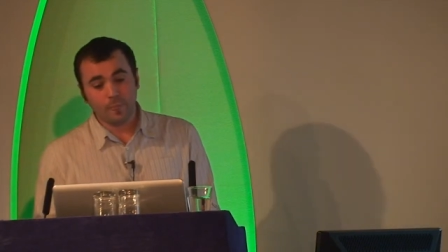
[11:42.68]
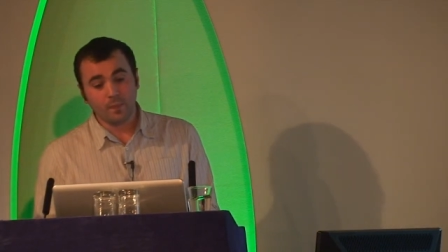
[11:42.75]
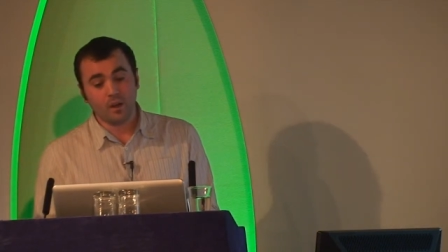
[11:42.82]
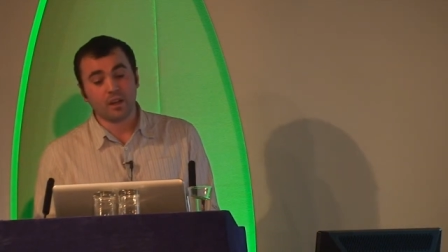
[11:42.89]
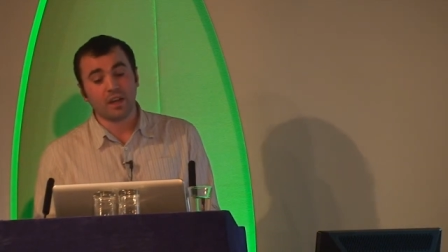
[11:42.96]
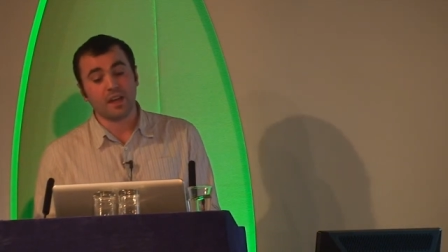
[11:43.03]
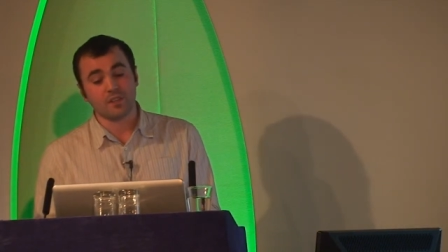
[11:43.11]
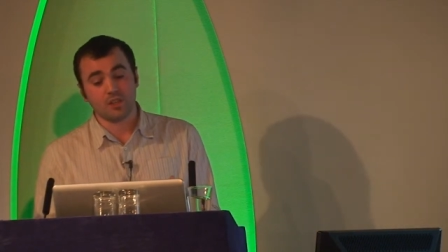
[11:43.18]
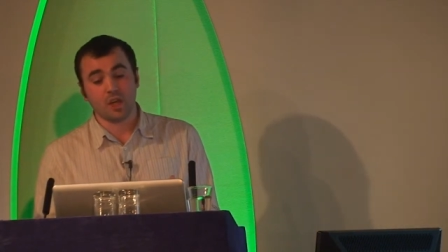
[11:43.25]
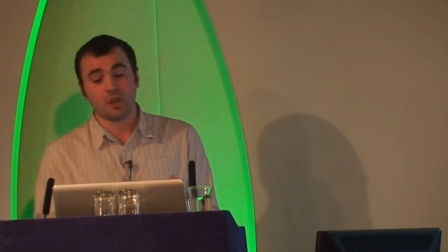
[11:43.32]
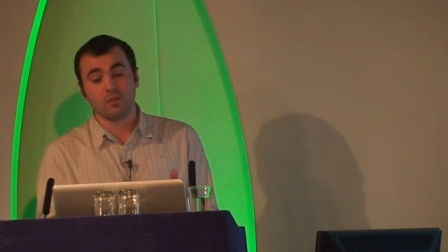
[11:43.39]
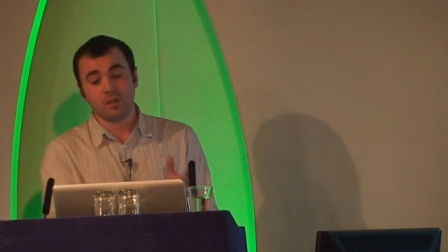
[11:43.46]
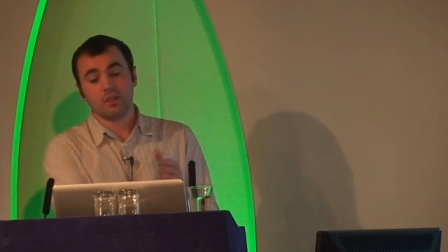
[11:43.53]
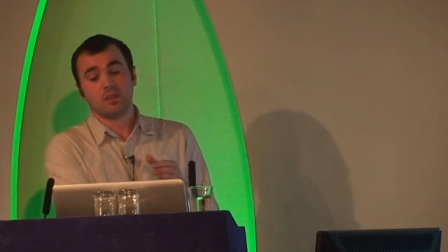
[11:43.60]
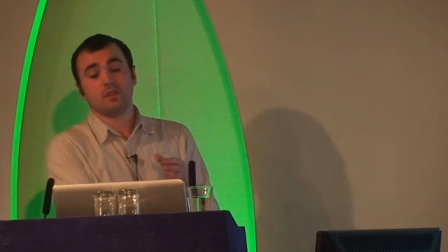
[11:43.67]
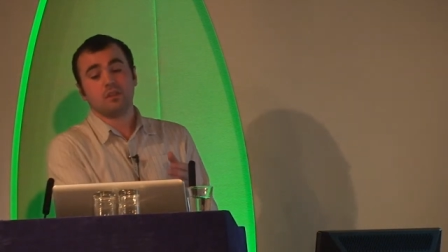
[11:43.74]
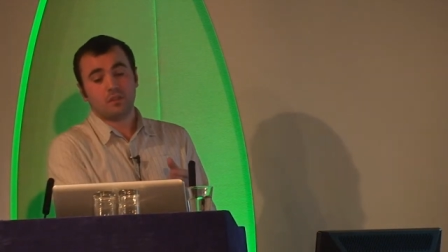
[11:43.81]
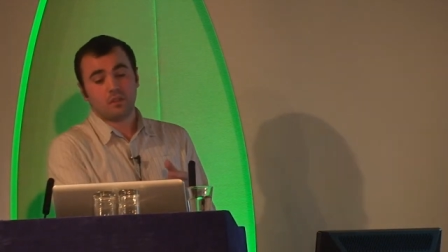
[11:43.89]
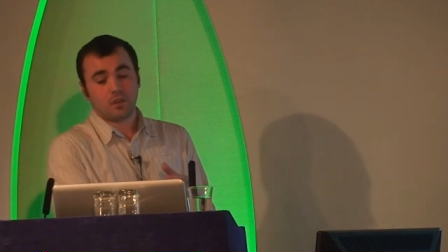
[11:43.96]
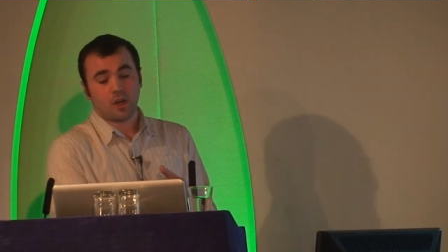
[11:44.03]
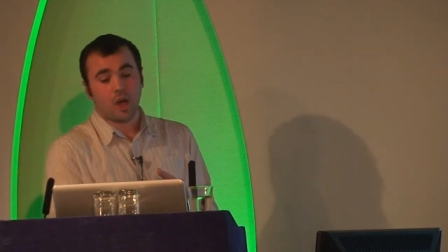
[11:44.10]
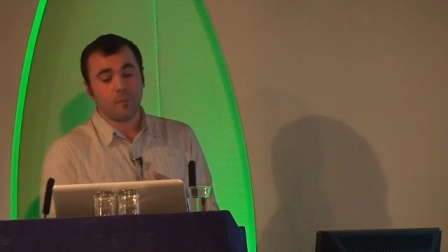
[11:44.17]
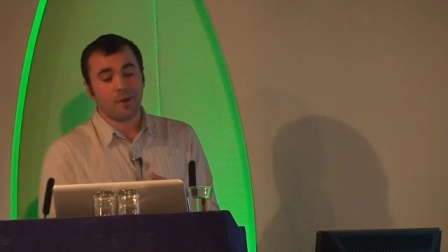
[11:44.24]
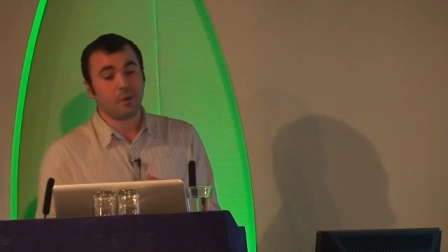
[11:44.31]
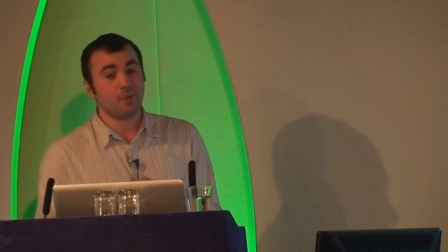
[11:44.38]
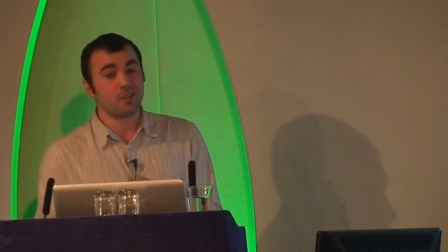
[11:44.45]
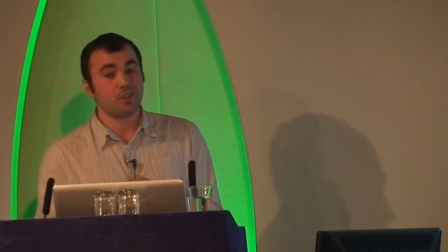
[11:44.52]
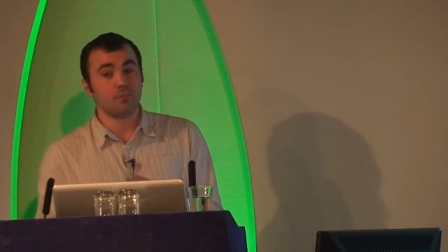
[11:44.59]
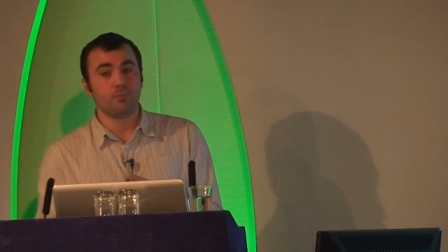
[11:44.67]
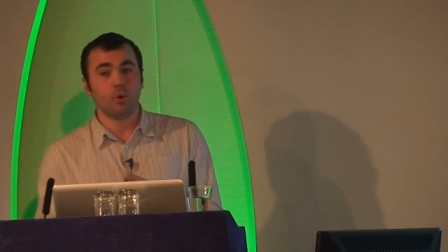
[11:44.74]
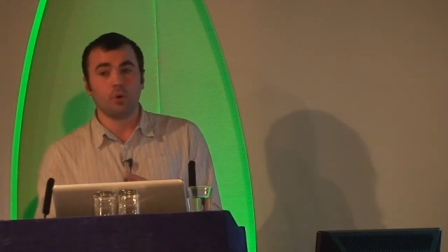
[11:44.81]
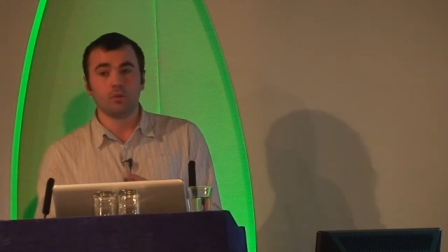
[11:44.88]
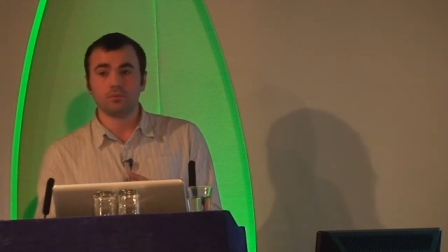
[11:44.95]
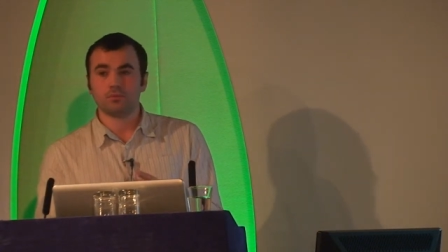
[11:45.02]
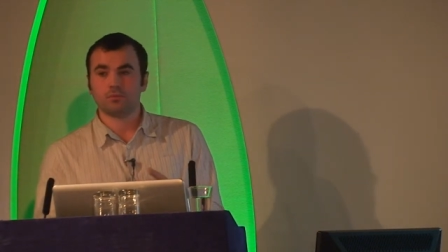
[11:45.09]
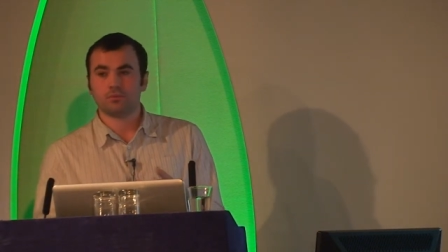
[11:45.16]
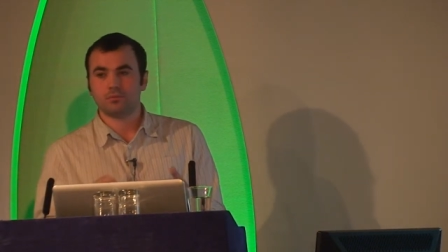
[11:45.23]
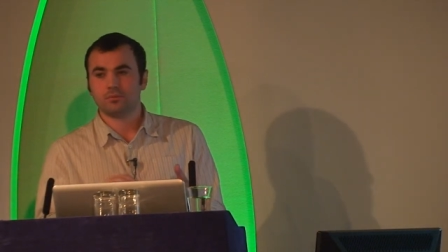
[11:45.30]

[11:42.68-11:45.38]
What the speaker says: Okay, so cart abandonment's important.